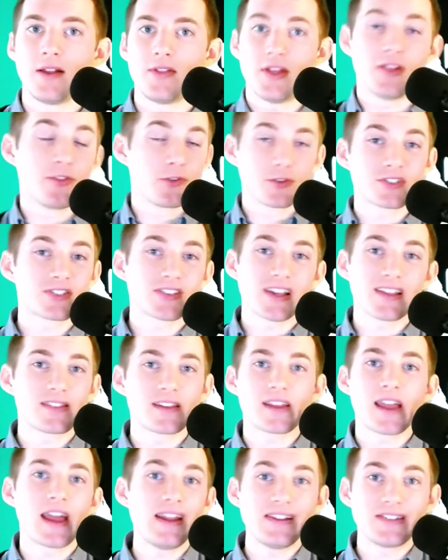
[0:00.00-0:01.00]
It looks like the
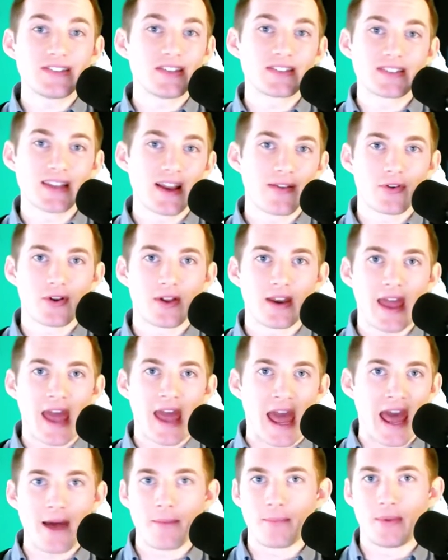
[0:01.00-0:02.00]
case is never going to
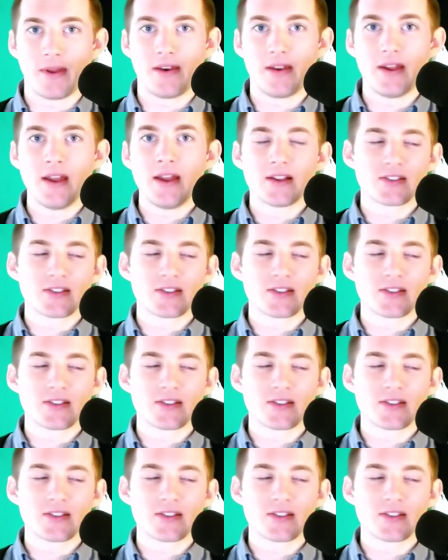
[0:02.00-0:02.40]
happen.